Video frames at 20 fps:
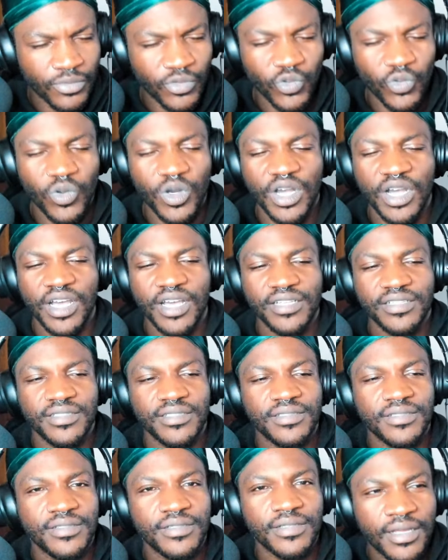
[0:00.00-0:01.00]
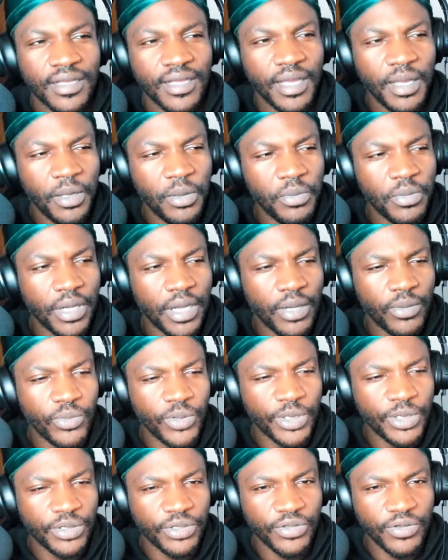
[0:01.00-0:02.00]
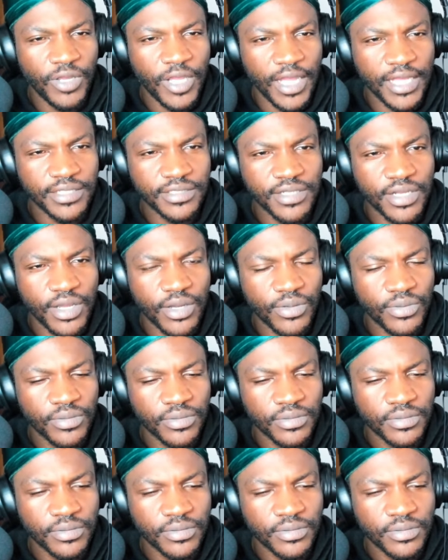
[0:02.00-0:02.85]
What? How wouldn't you guys know?